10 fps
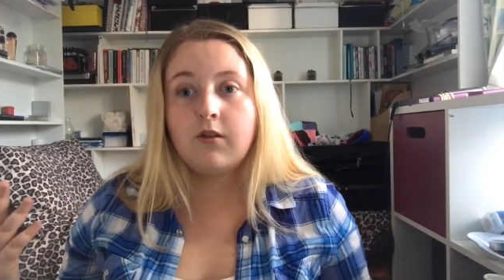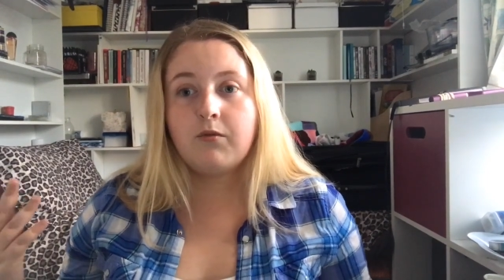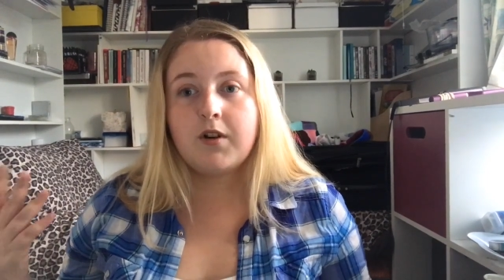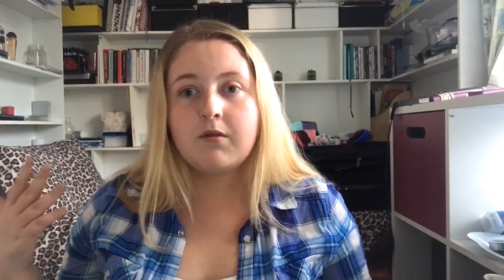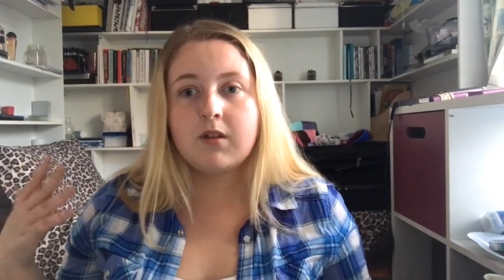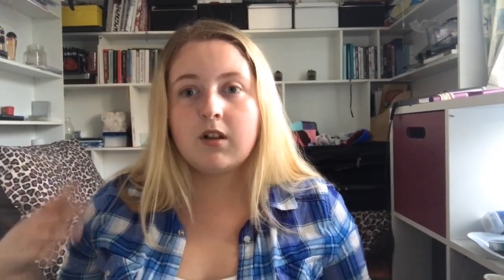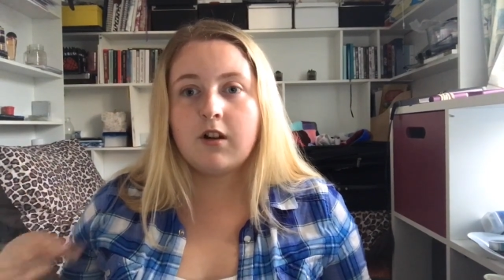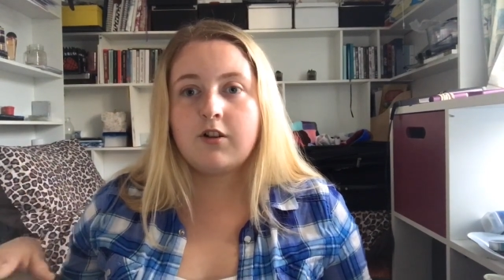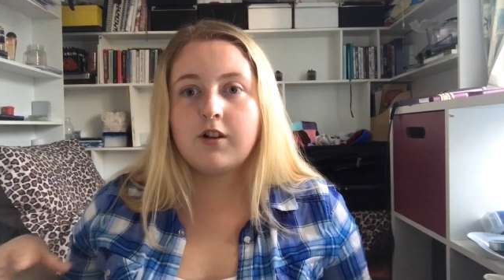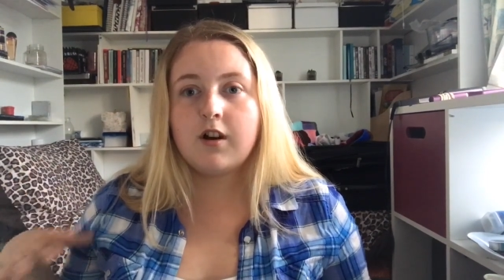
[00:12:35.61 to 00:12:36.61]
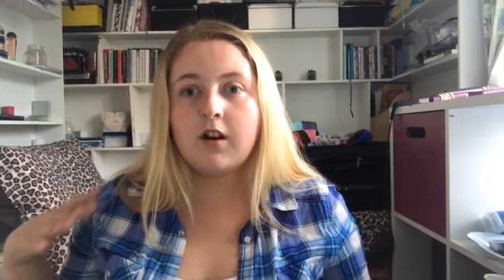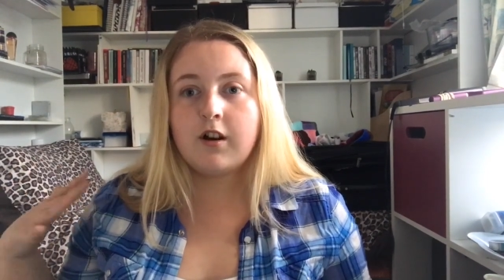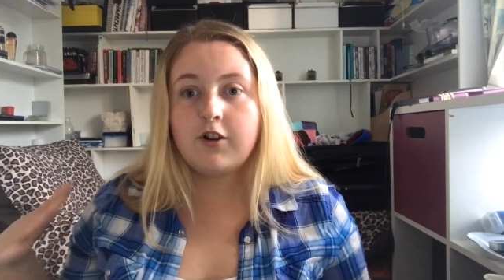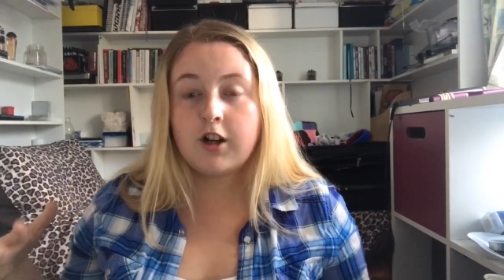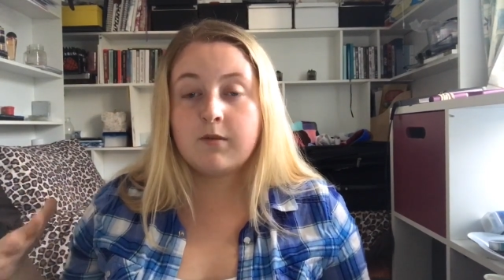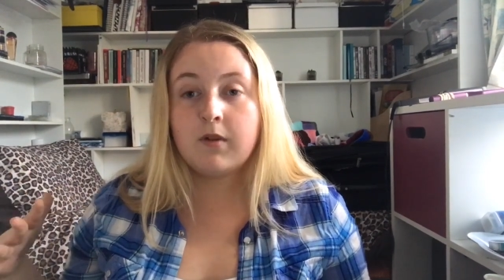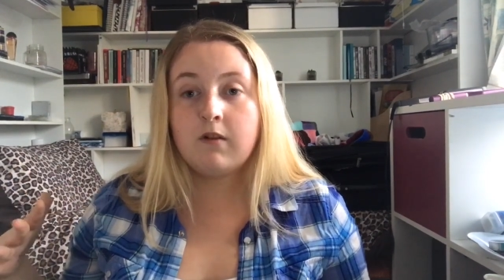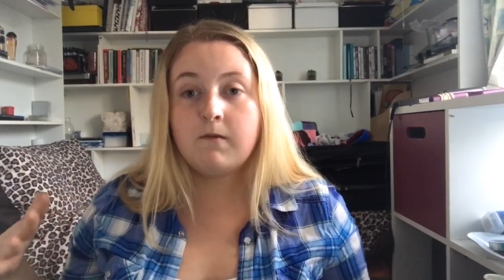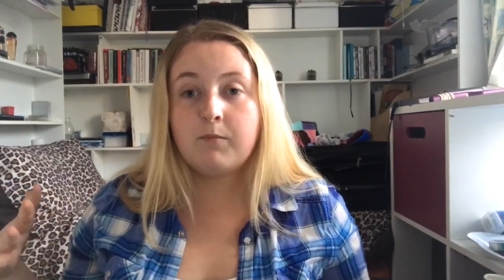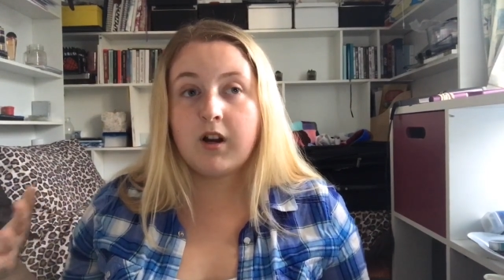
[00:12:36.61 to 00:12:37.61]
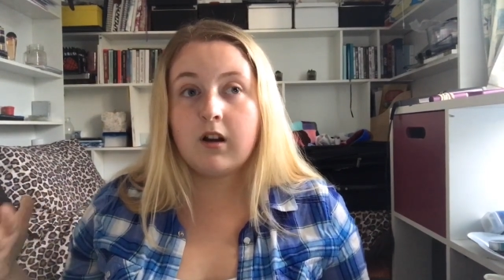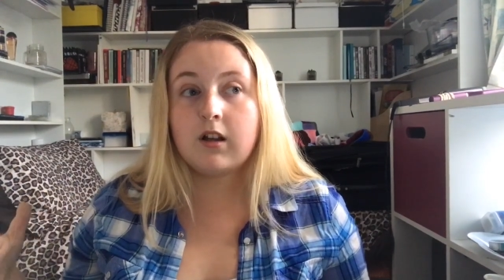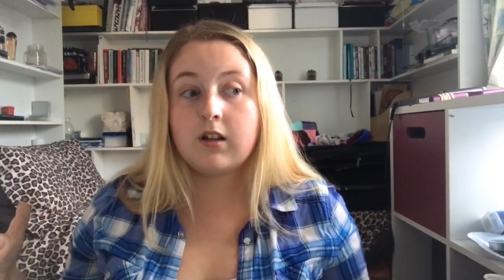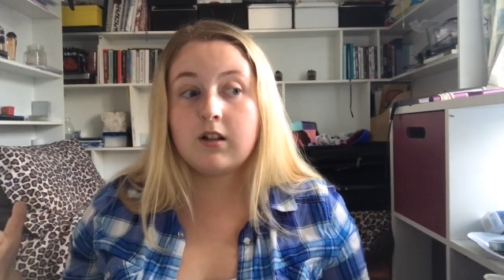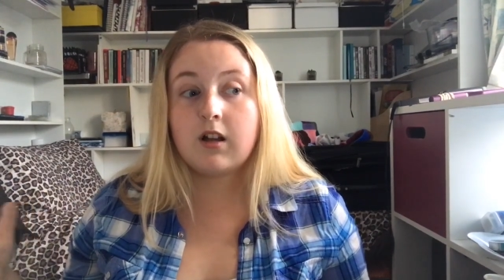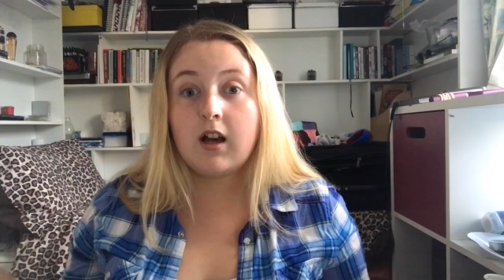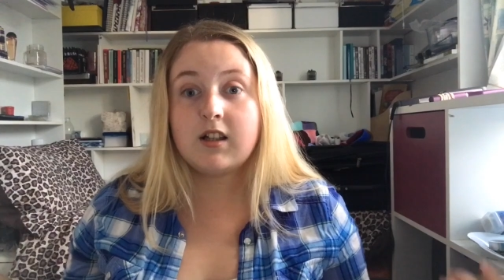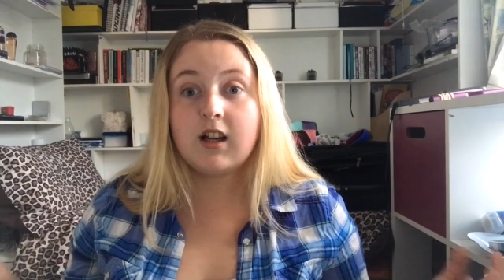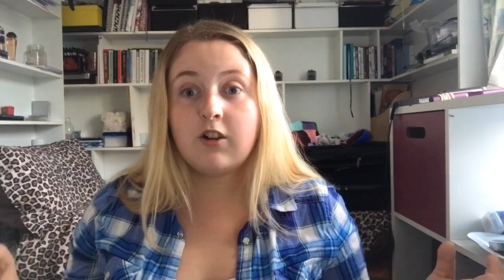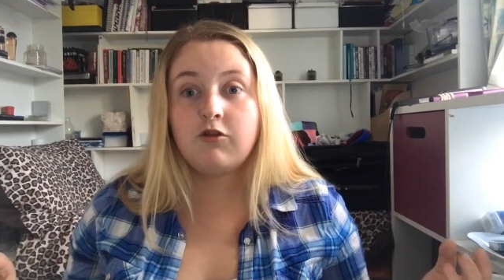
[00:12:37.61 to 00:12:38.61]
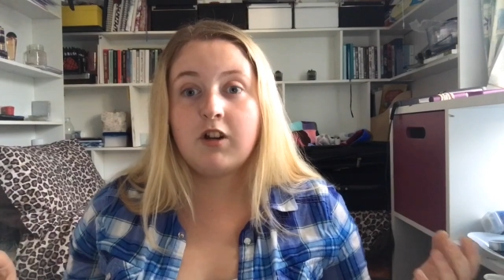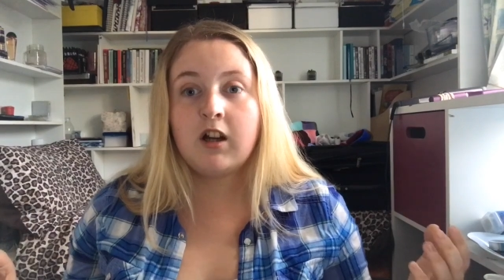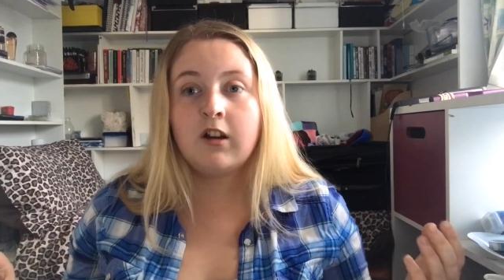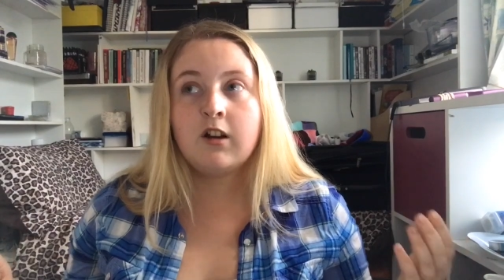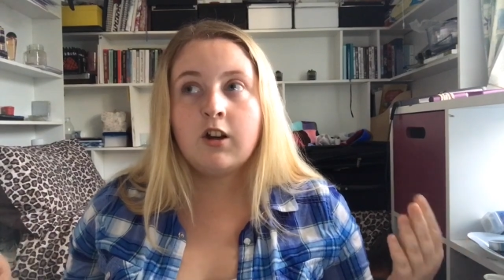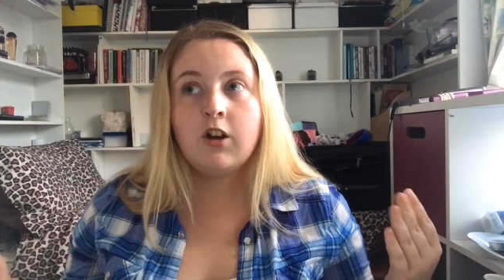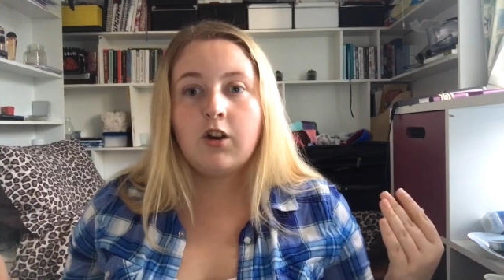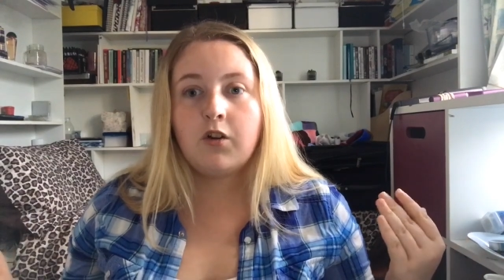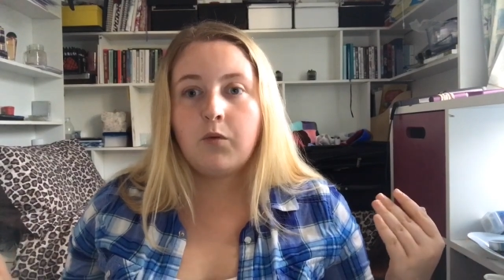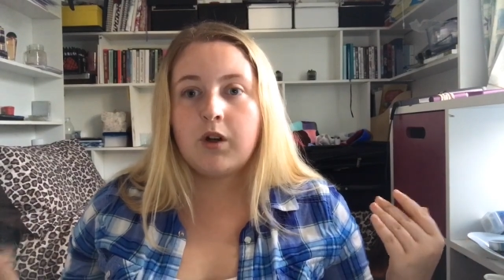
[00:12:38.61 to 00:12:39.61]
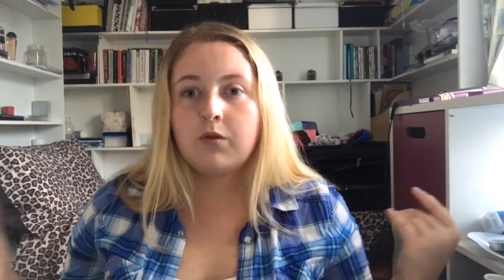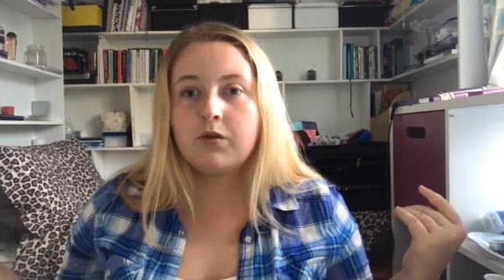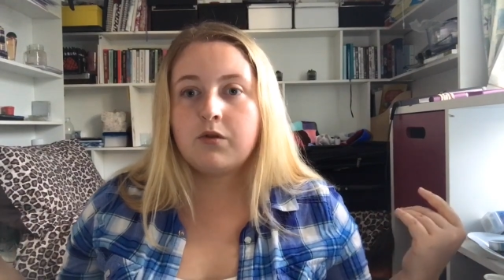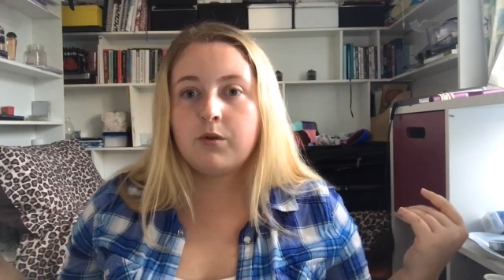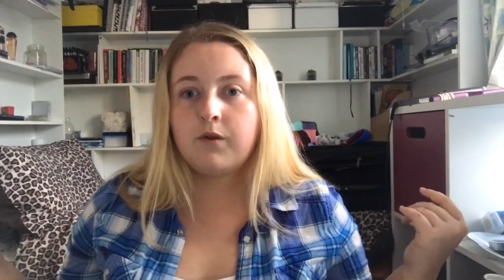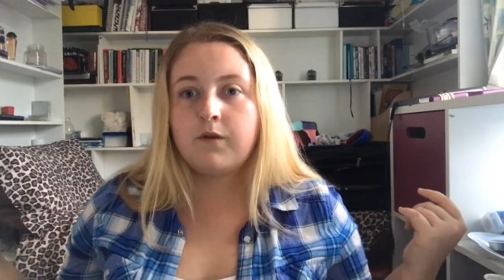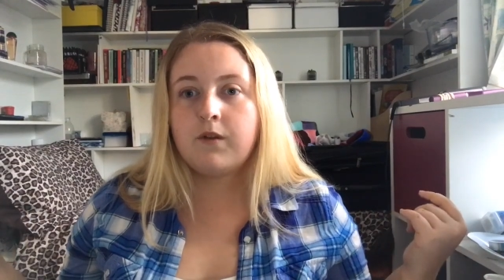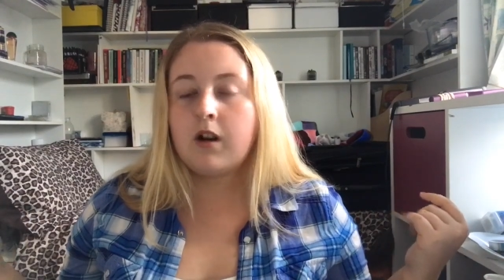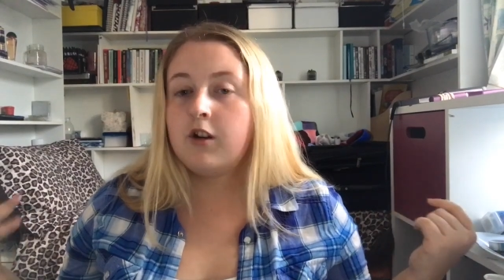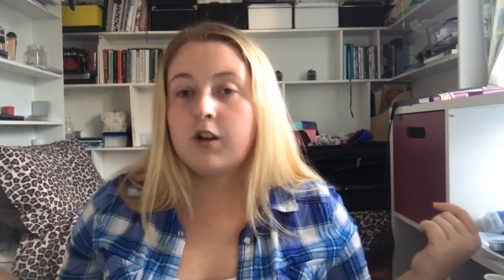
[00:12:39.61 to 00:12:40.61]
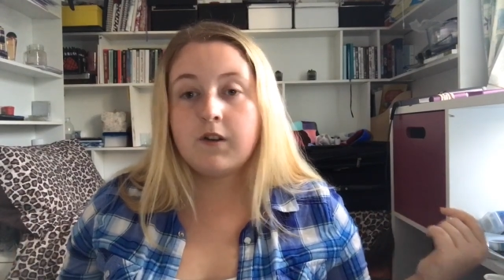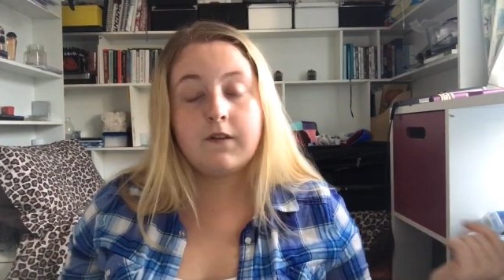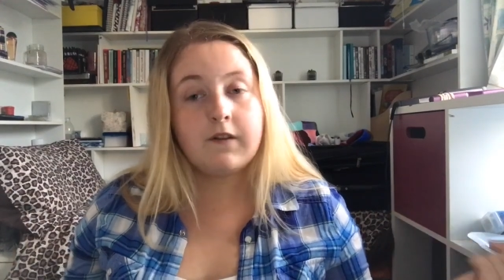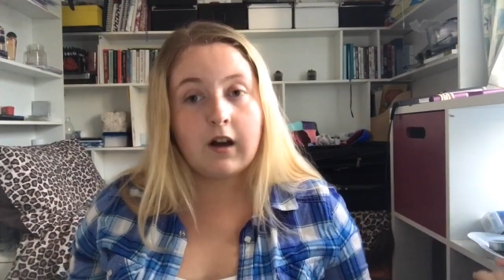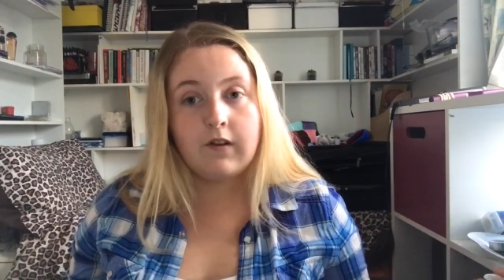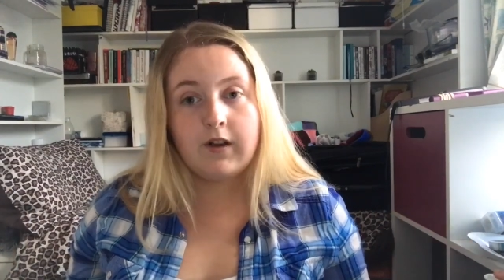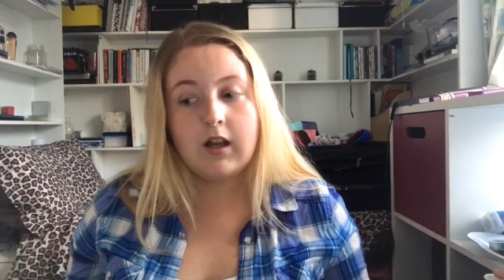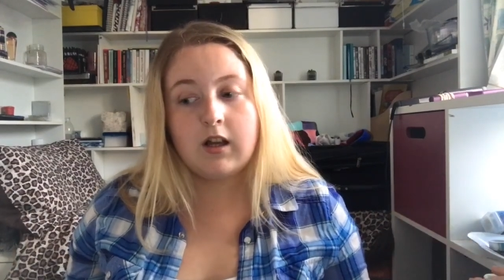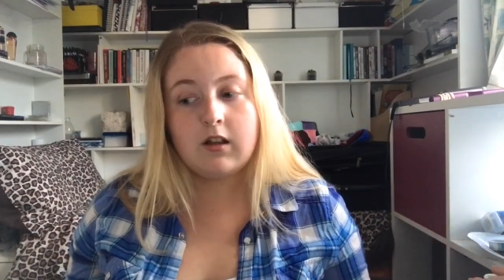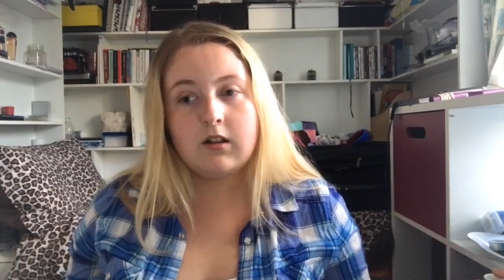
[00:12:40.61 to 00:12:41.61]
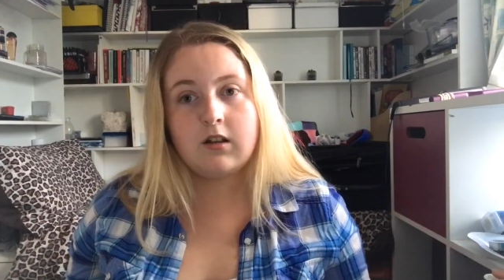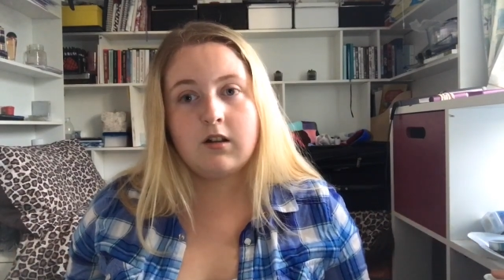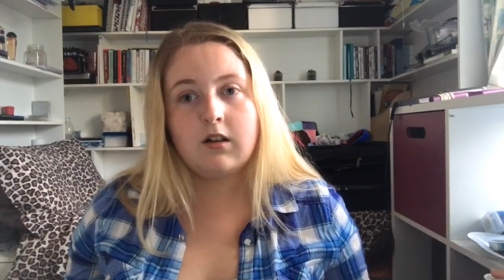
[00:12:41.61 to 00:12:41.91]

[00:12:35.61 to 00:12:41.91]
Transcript: which was such an adjustment, because at secondary we'd all sort of known each other for 5 years.